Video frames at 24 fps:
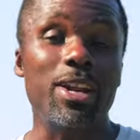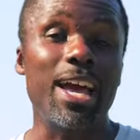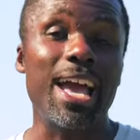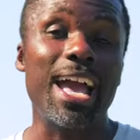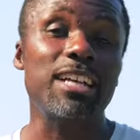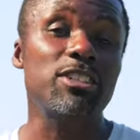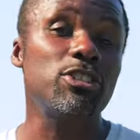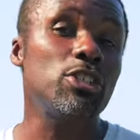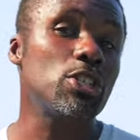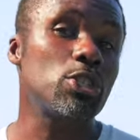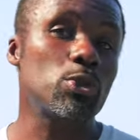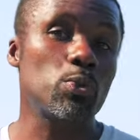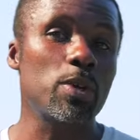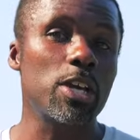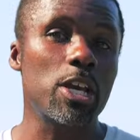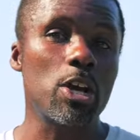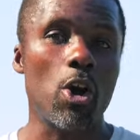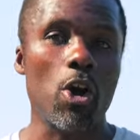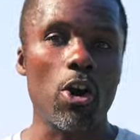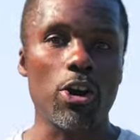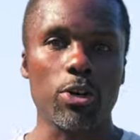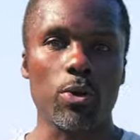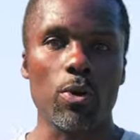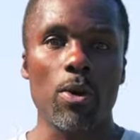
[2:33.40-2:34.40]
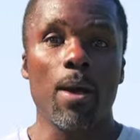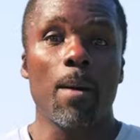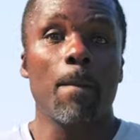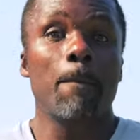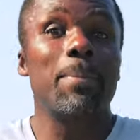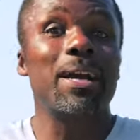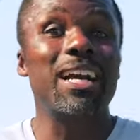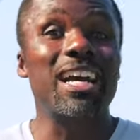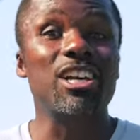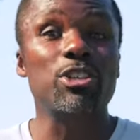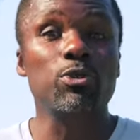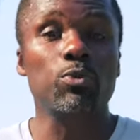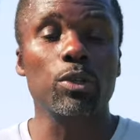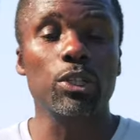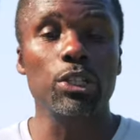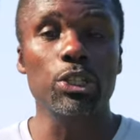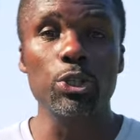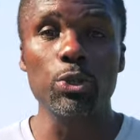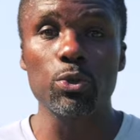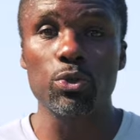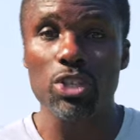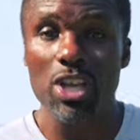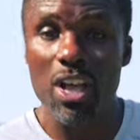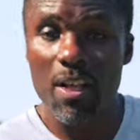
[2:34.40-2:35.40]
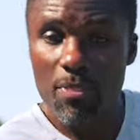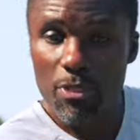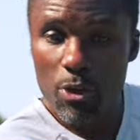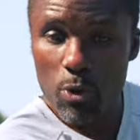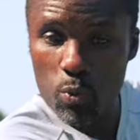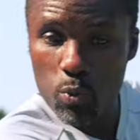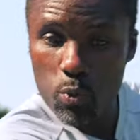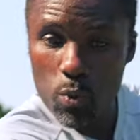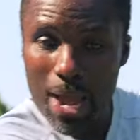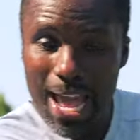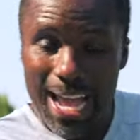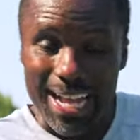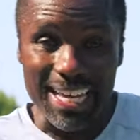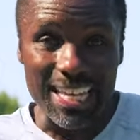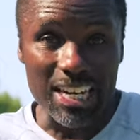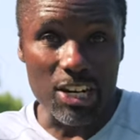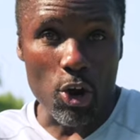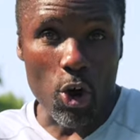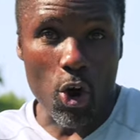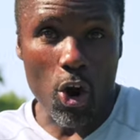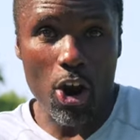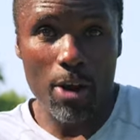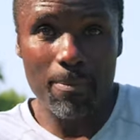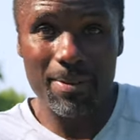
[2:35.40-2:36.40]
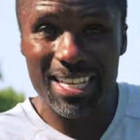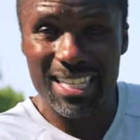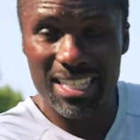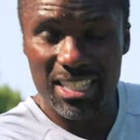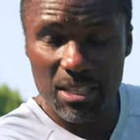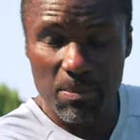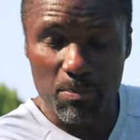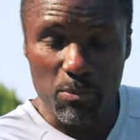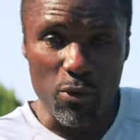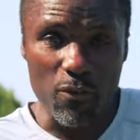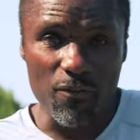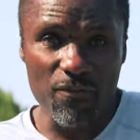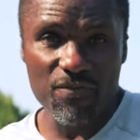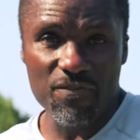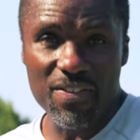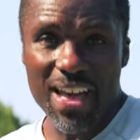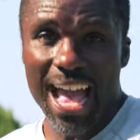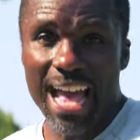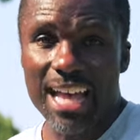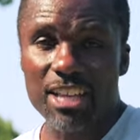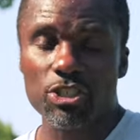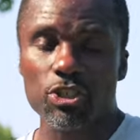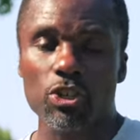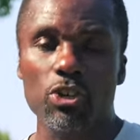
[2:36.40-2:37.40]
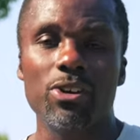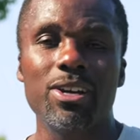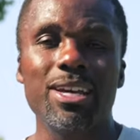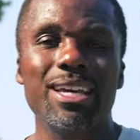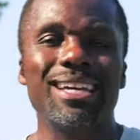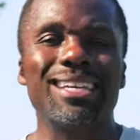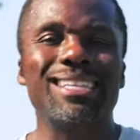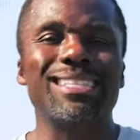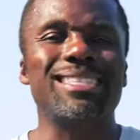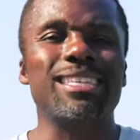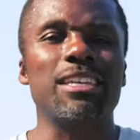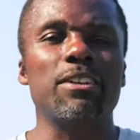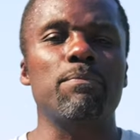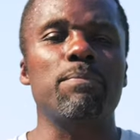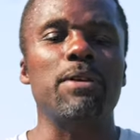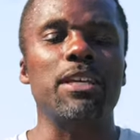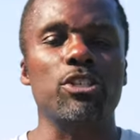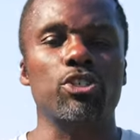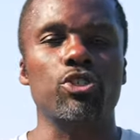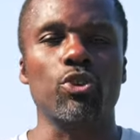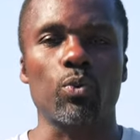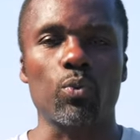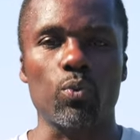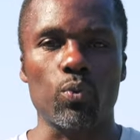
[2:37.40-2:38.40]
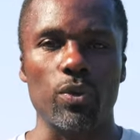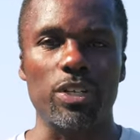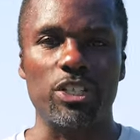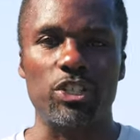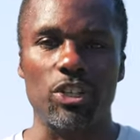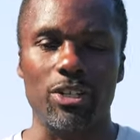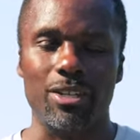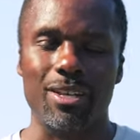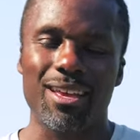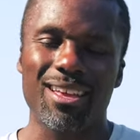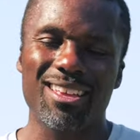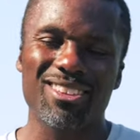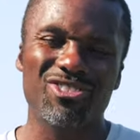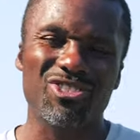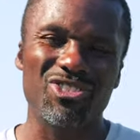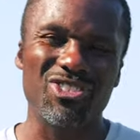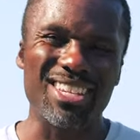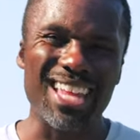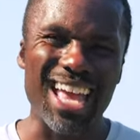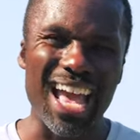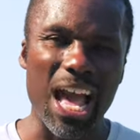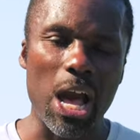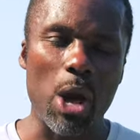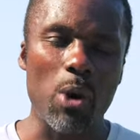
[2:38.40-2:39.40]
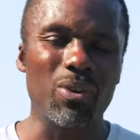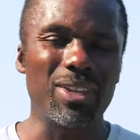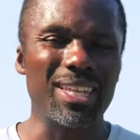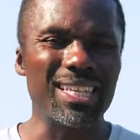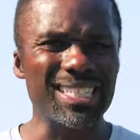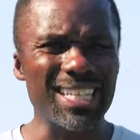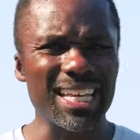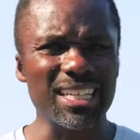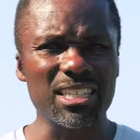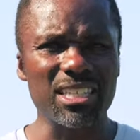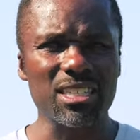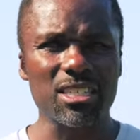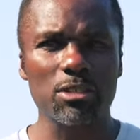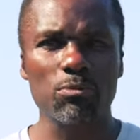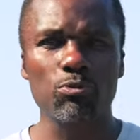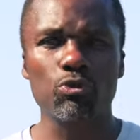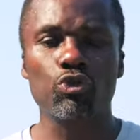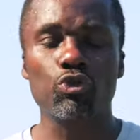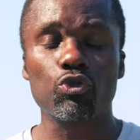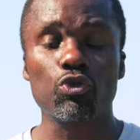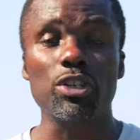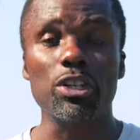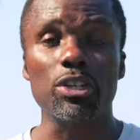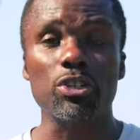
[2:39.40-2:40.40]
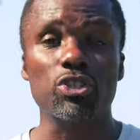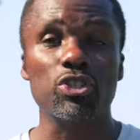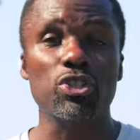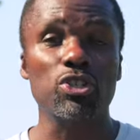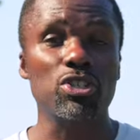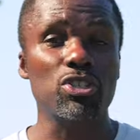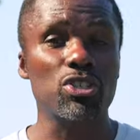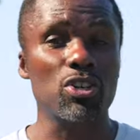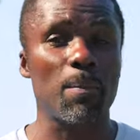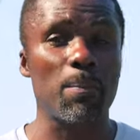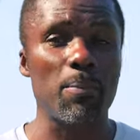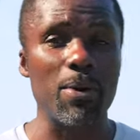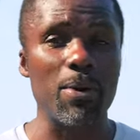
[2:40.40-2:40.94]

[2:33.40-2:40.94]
not actually swinging harder because we're loose. The racket and arm get to move faster instead of being so rigid. So now let's get to some drills so you can start